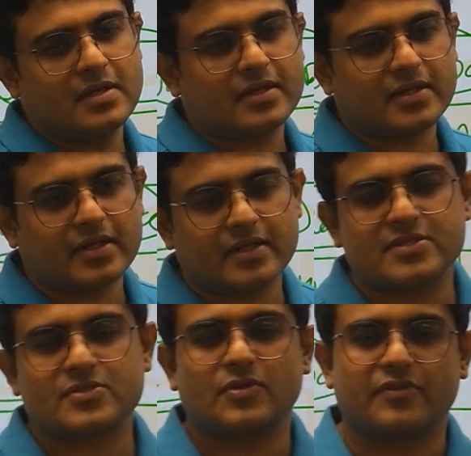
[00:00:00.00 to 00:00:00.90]
Greatest
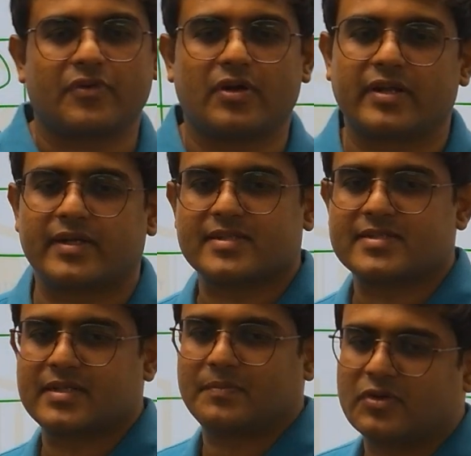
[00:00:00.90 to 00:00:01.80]
good for greatest
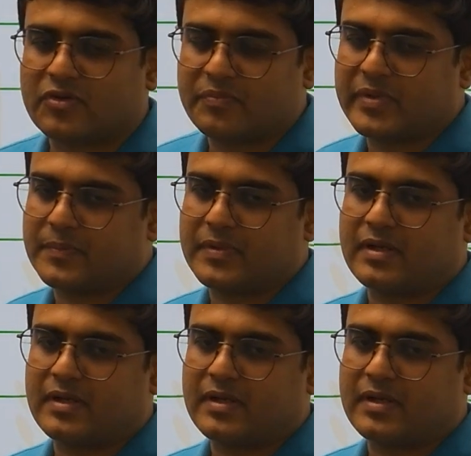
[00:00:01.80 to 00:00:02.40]
number of people.